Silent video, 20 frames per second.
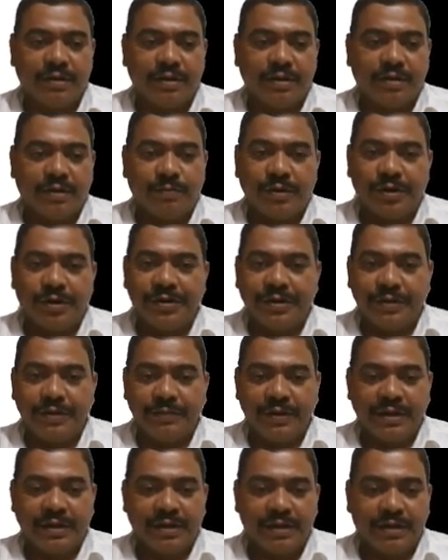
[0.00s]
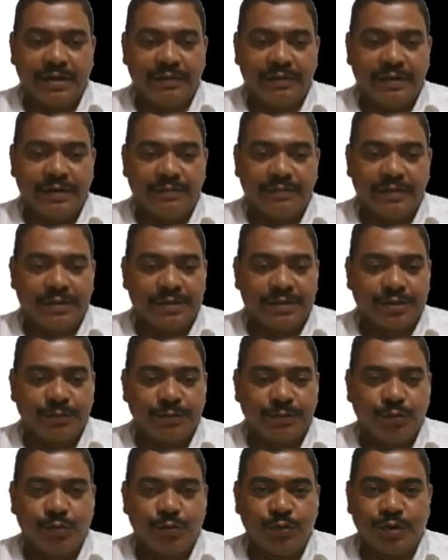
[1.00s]
multiplicative inverse of
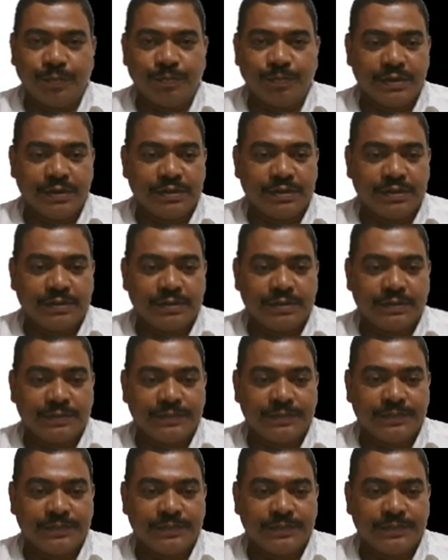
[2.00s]
two numbers.